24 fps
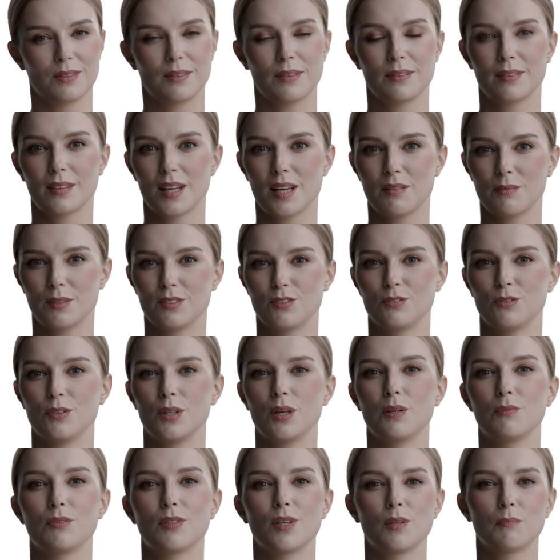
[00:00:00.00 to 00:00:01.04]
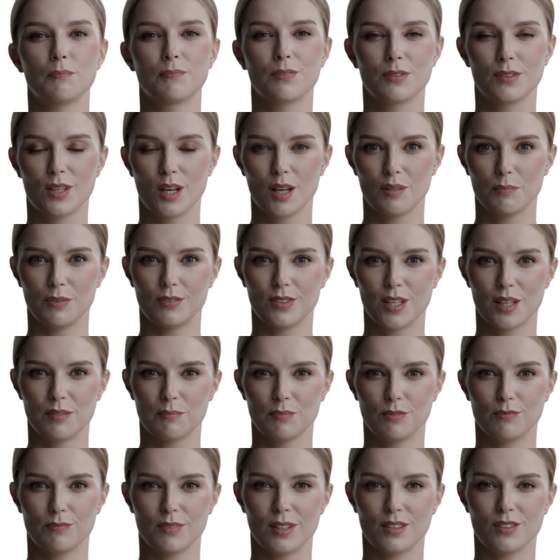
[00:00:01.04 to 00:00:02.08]
Now that you know some of the common
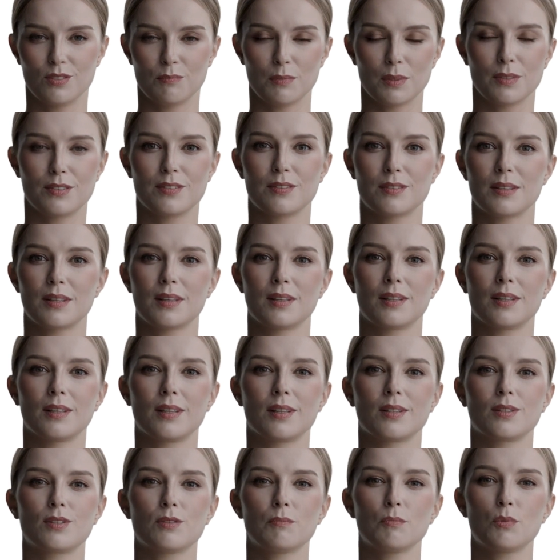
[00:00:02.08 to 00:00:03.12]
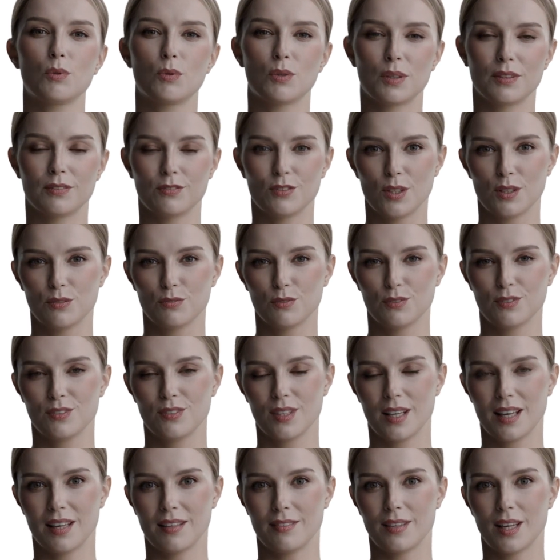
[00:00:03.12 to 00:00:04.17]
types of easements, it's important to
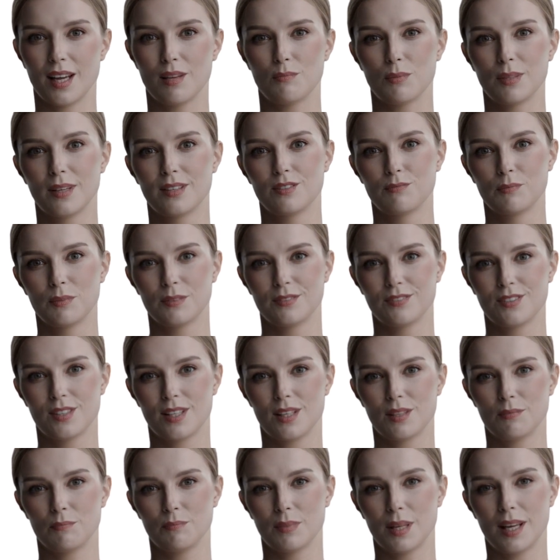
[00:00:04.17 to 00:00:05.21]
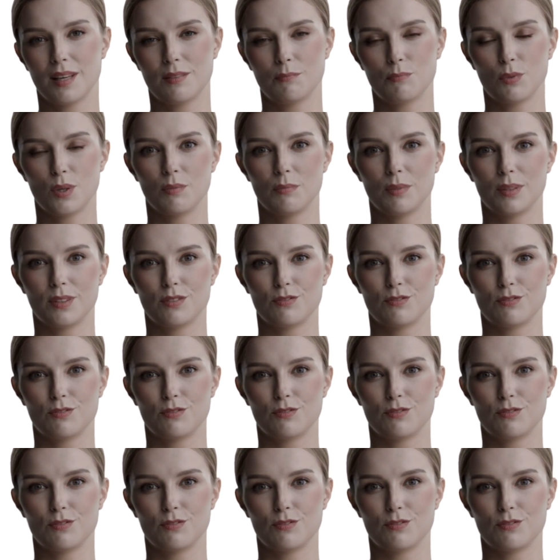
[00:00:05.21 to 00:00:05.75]
understand how easements can impact property